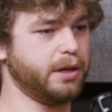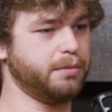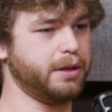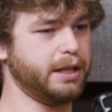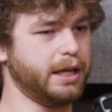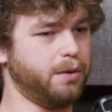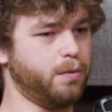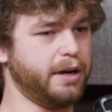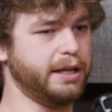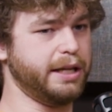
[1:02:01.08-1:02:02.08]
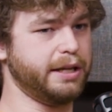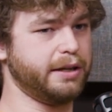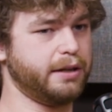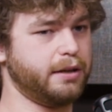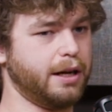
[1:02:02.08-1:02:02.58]
I played 1
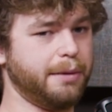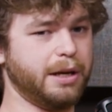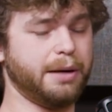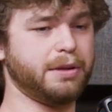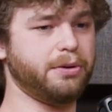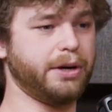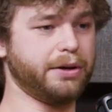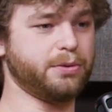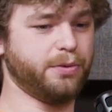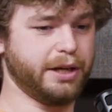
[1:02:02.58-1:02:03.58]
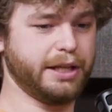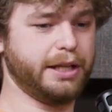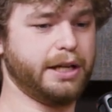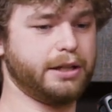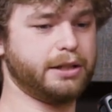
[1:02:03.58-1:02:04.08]
year. I mean, I played when I was really
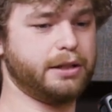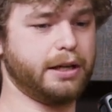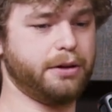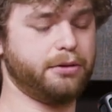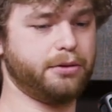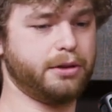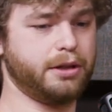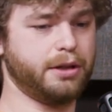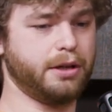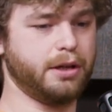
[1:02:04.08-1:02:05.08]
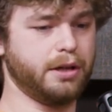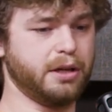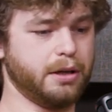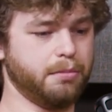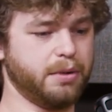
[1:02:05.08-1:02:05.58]
young outdoor,
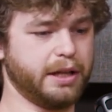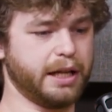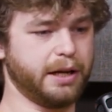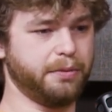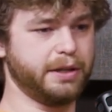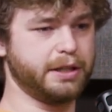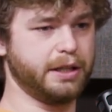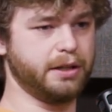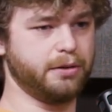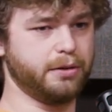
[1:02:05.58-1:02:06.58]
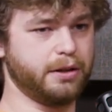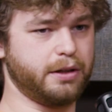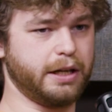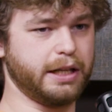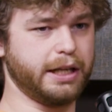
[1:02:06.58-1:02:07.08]
but then I went to indoor
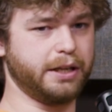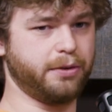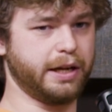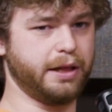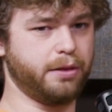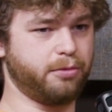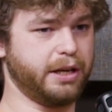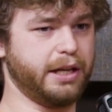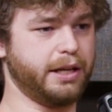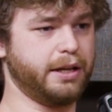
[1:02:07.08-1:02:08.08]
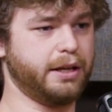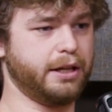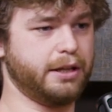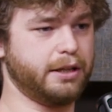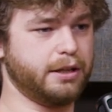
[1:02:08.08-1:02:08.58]
at grade 3
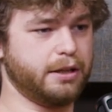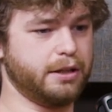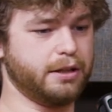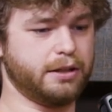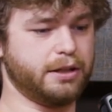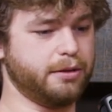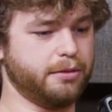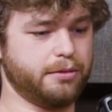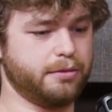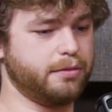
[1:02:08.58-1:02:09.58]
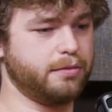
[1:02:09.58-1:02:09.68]
to